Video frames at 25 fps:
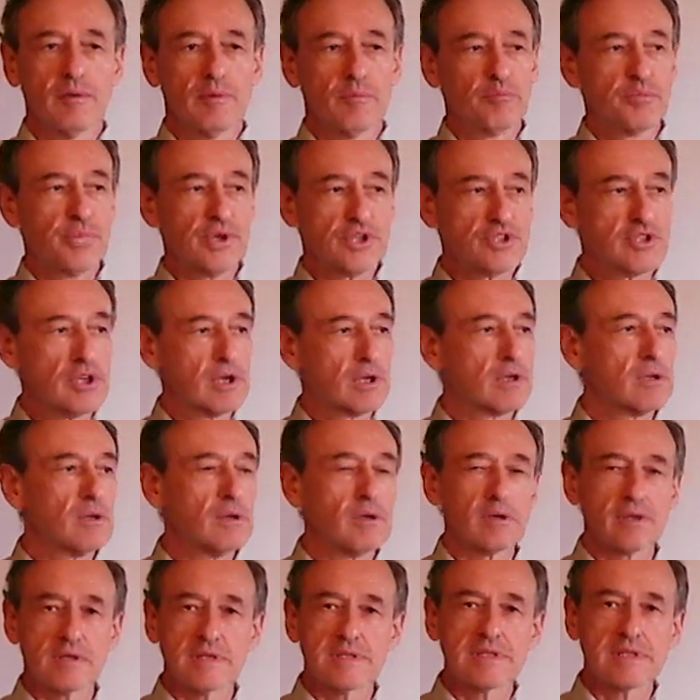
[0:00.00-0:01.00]

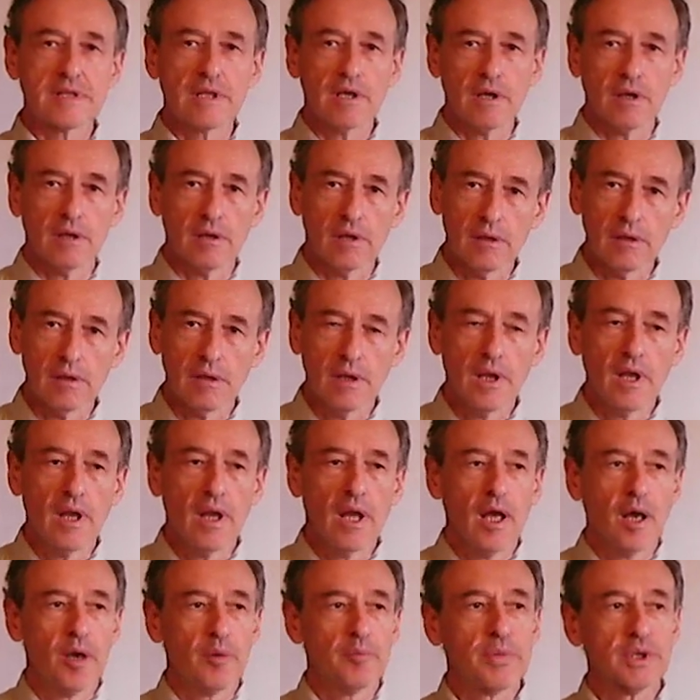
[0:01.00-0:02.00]
particular skill,
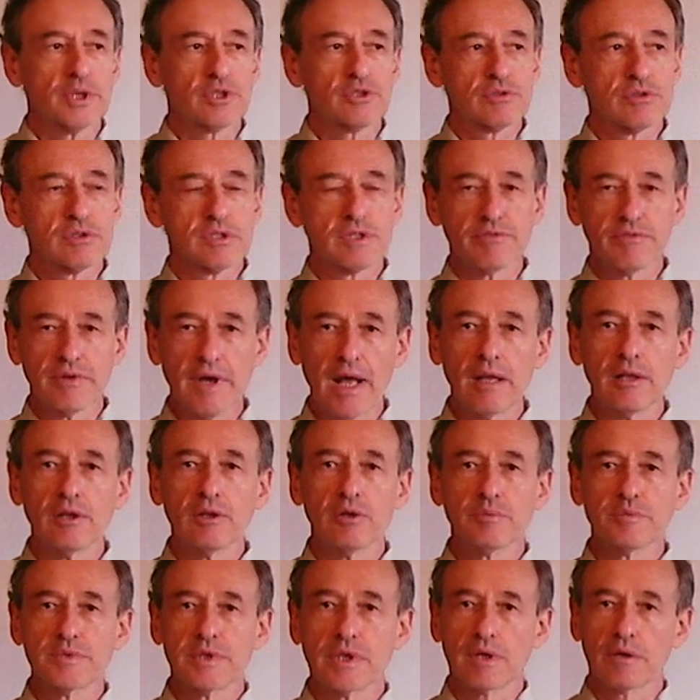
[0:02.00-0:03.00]
but to
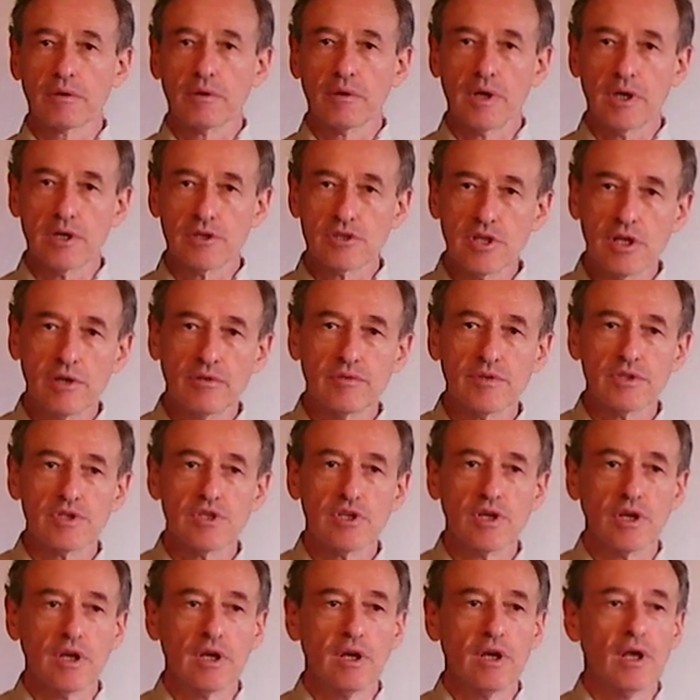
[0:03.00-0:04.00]
develop the
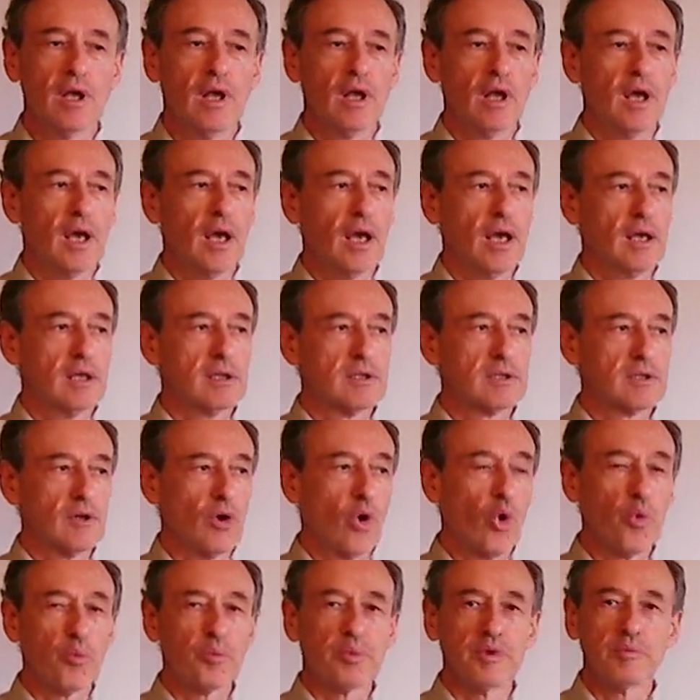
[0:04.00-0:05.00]
creativity and
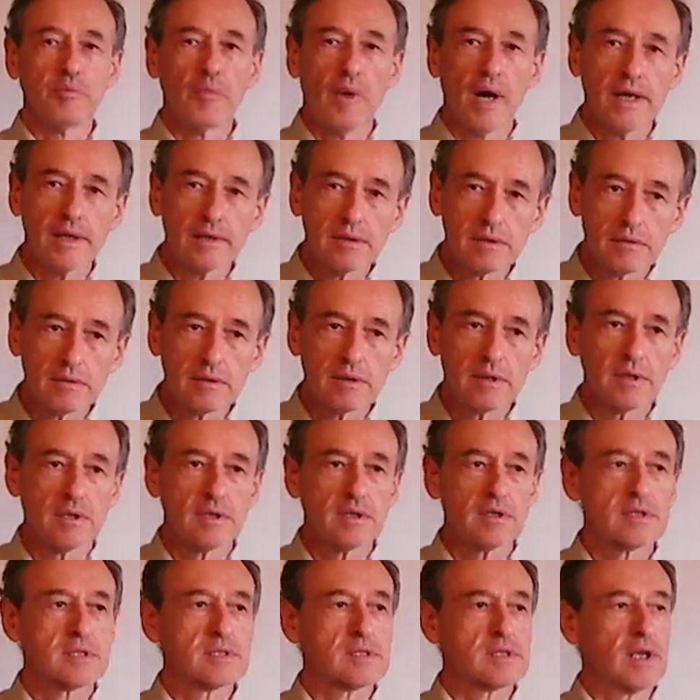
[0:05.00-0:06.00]

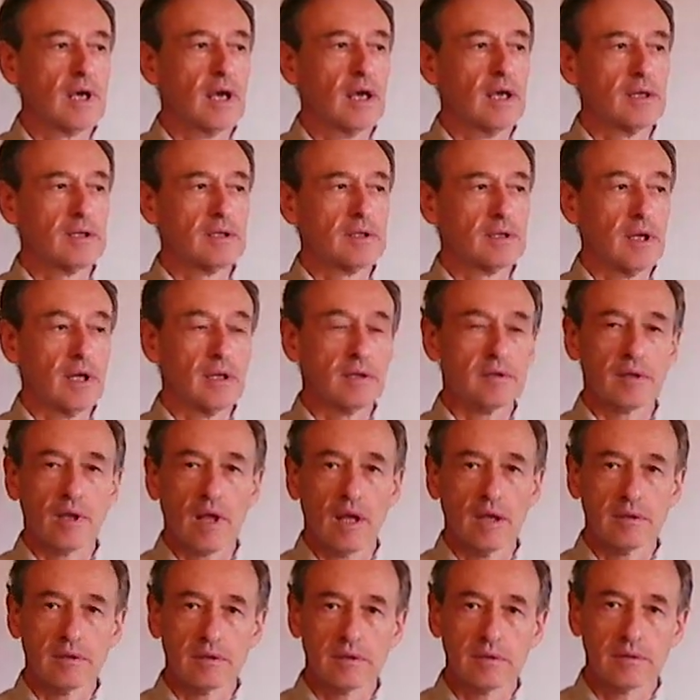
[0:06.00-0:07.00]
open-mindedness and, and,
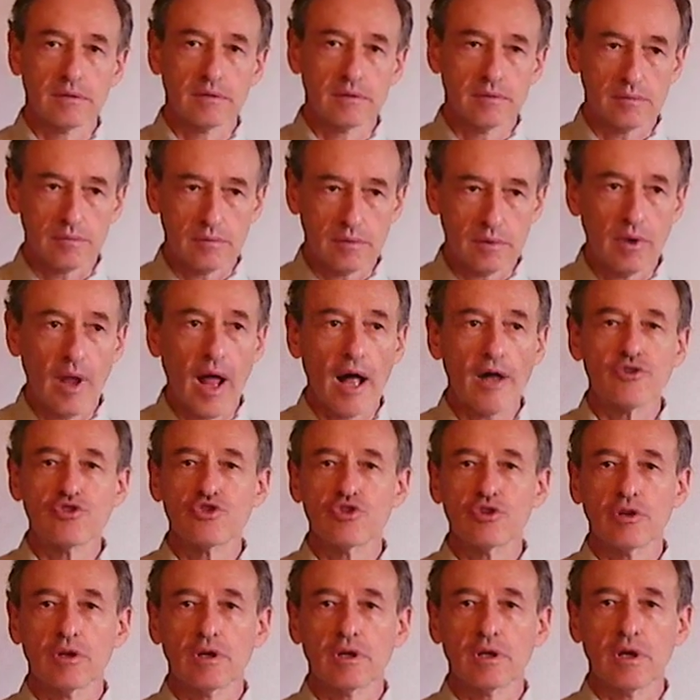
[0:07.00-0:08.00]
and
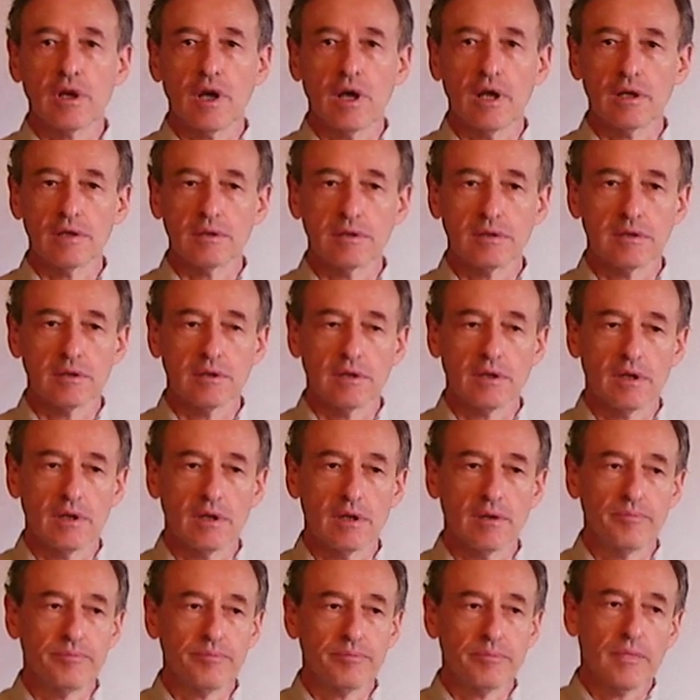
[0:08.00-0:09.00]
logic and uh,
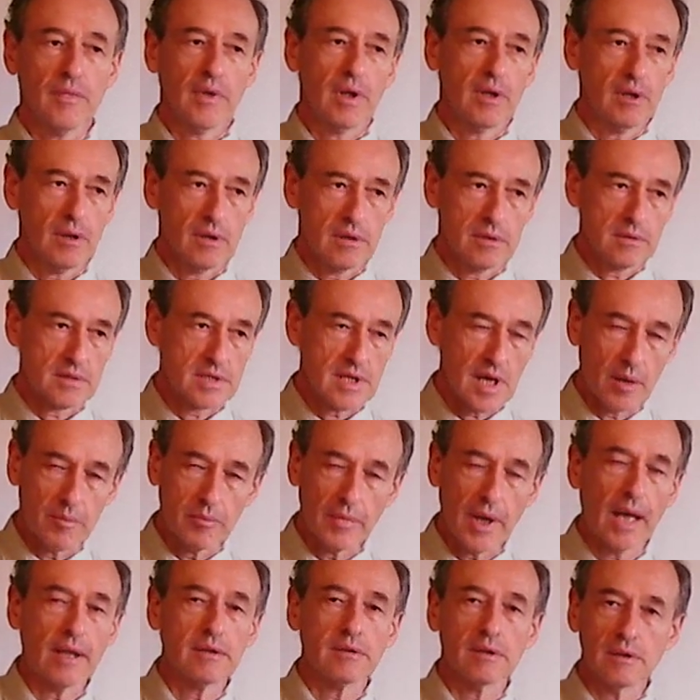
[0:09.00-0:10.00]
some
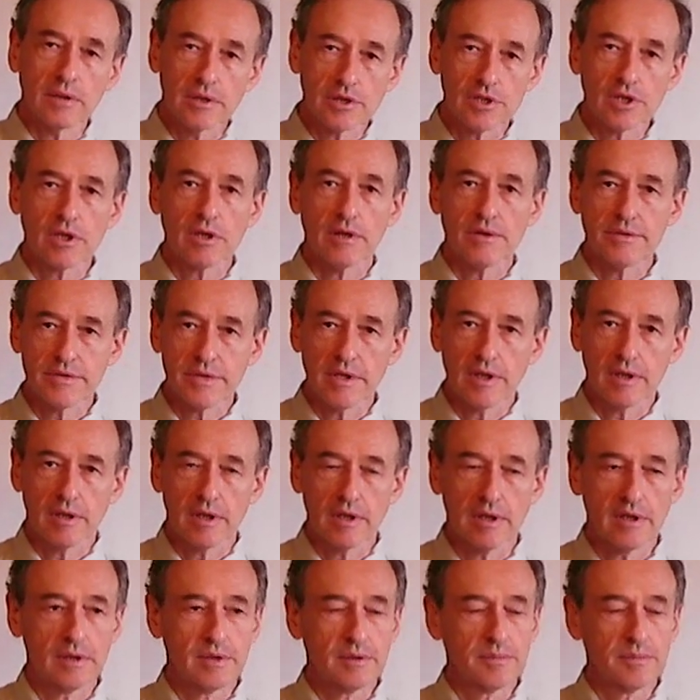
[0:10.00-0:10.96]
analytical thinking.